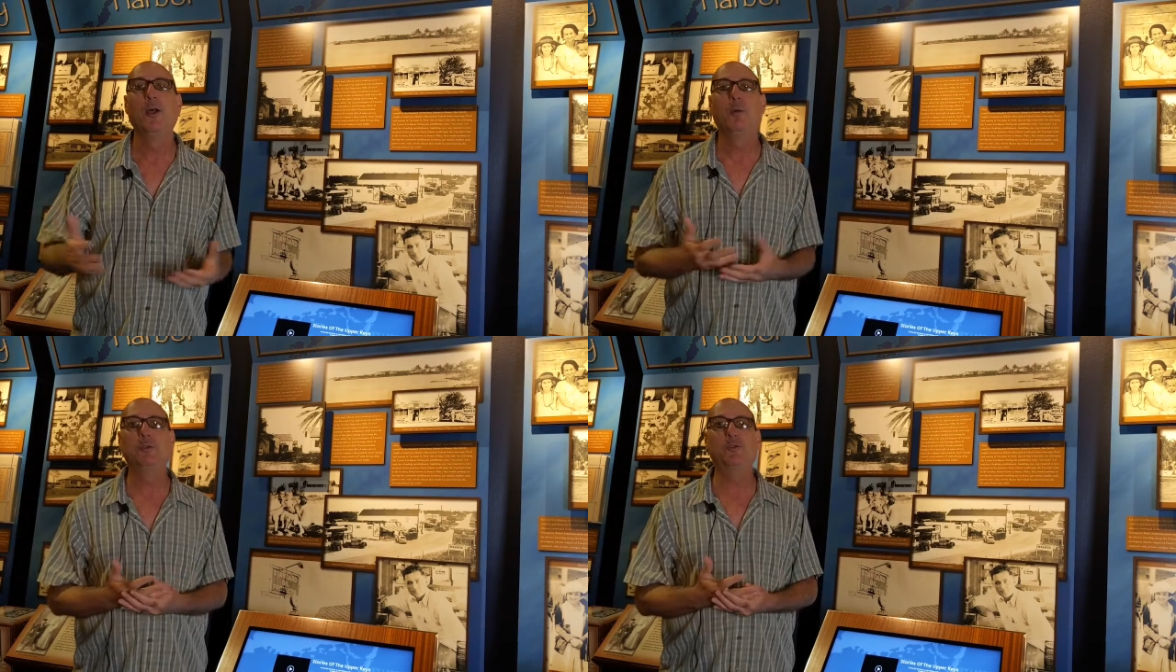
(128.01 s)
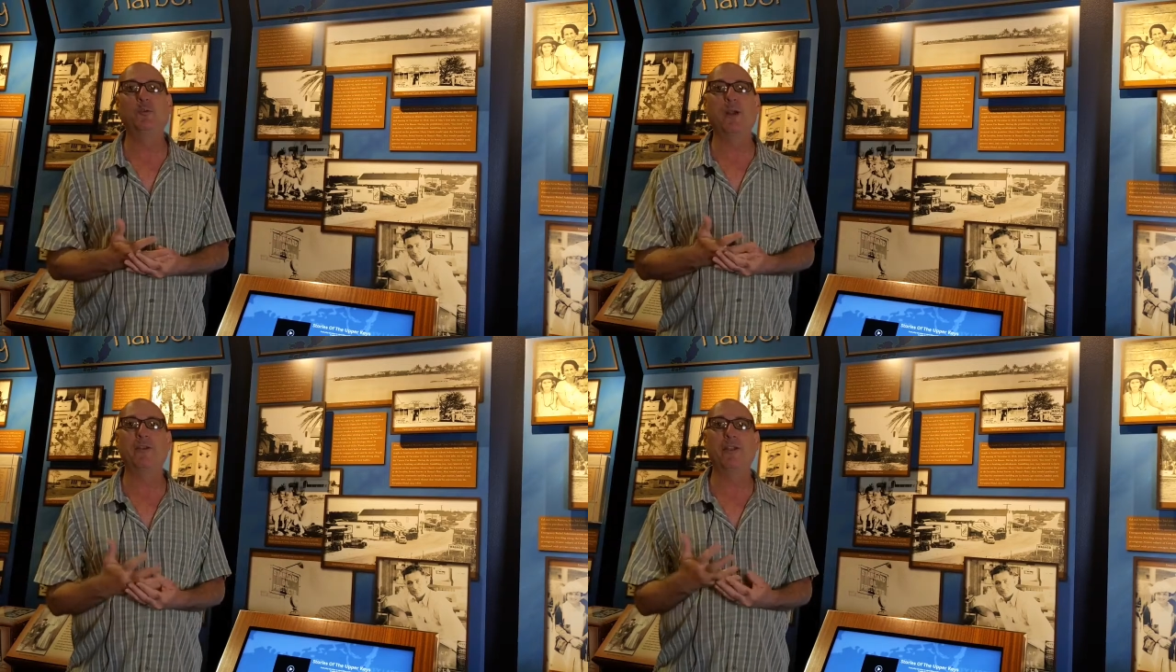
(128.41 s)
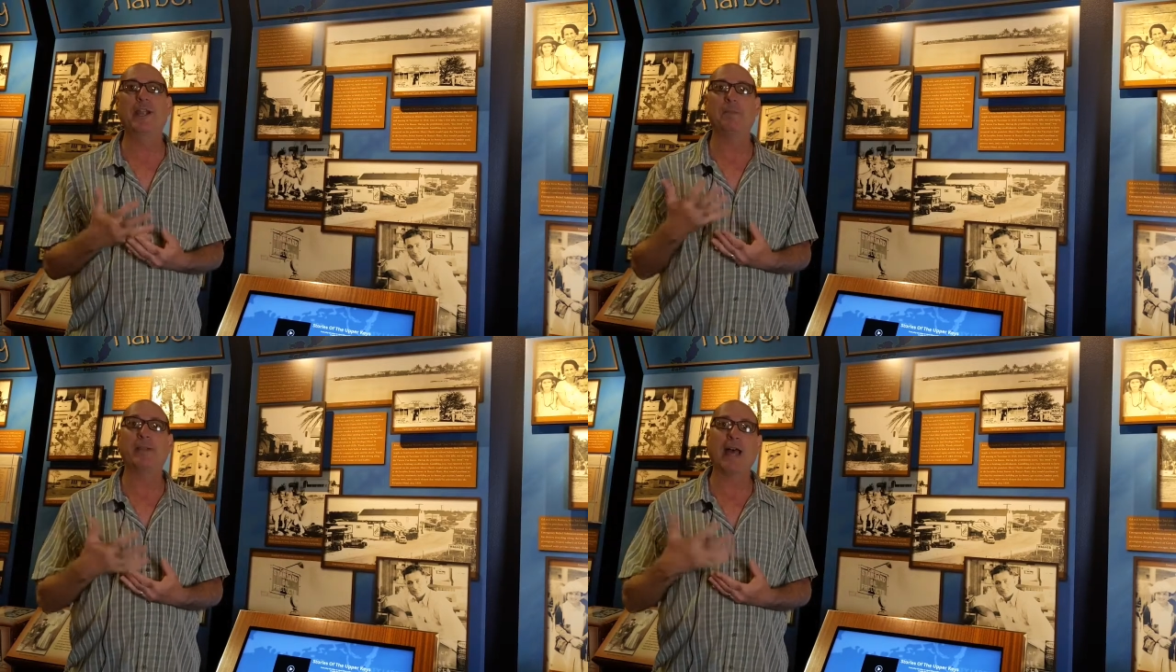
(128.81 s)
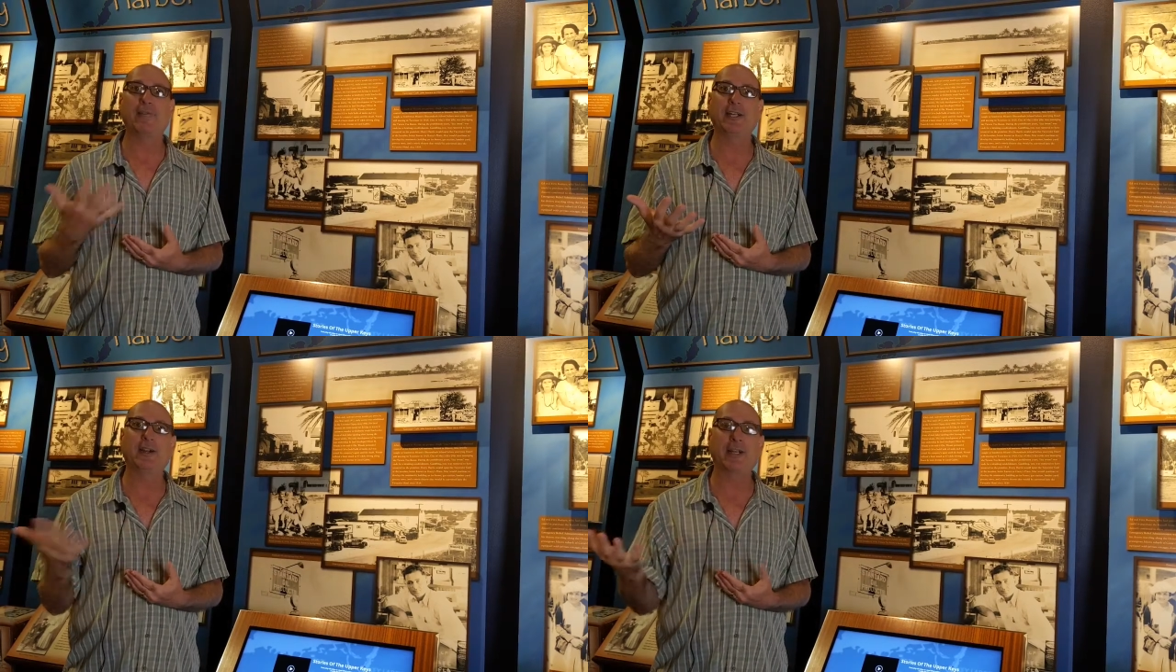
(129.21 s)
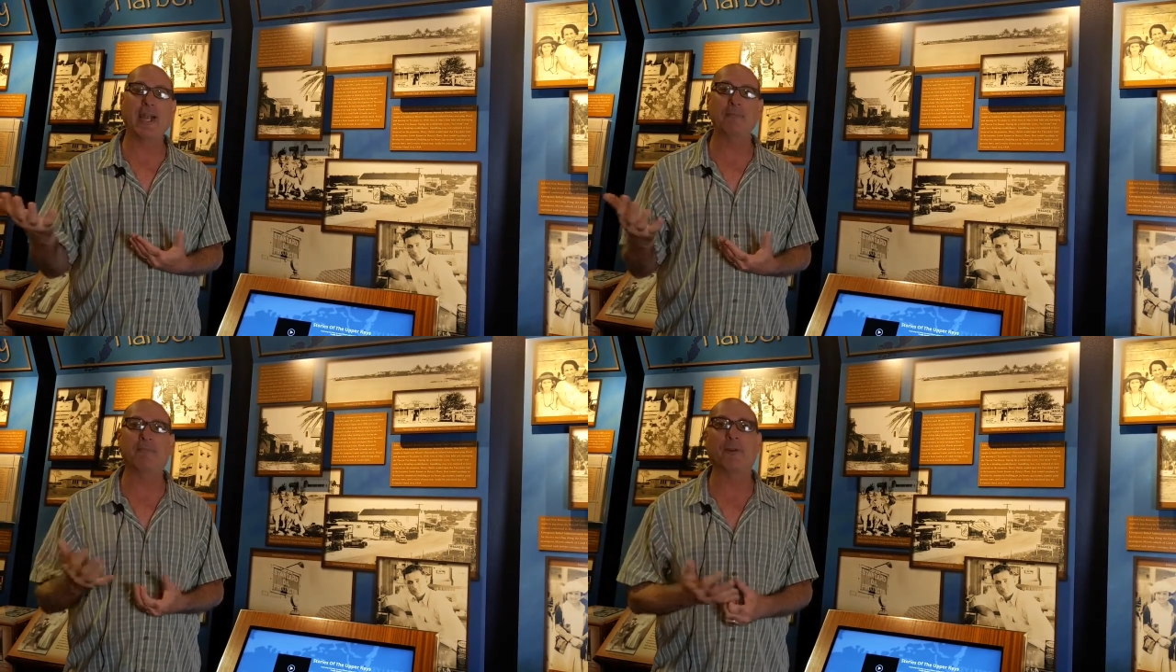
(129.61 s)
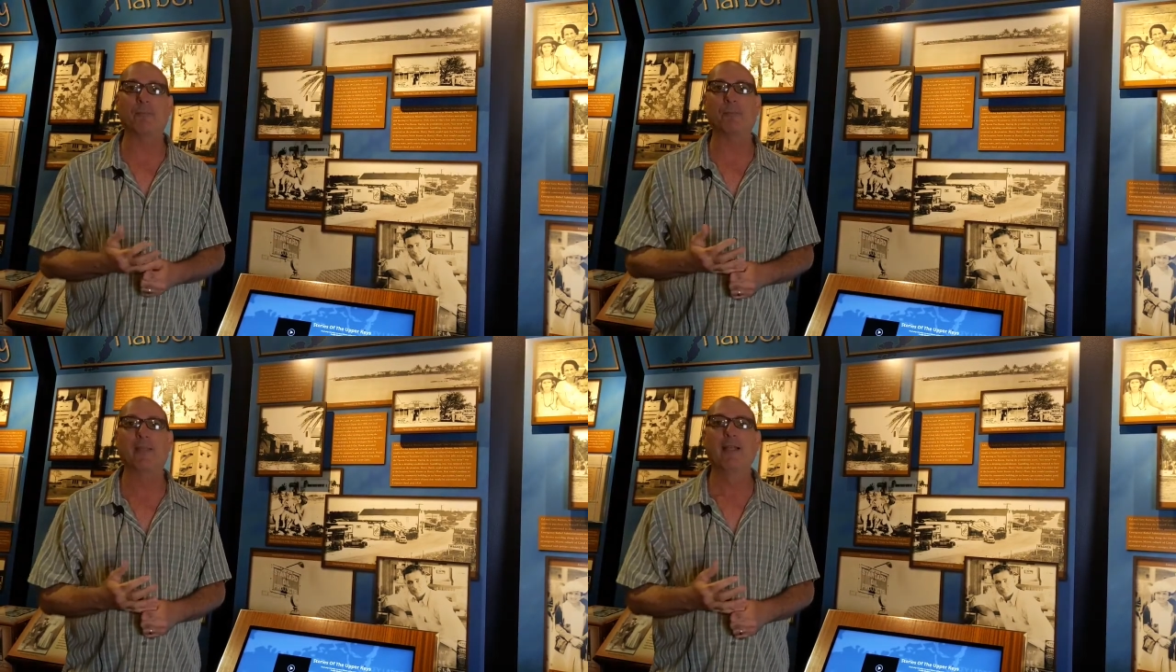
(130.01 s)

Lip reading: Which is where the name Tavernier came from.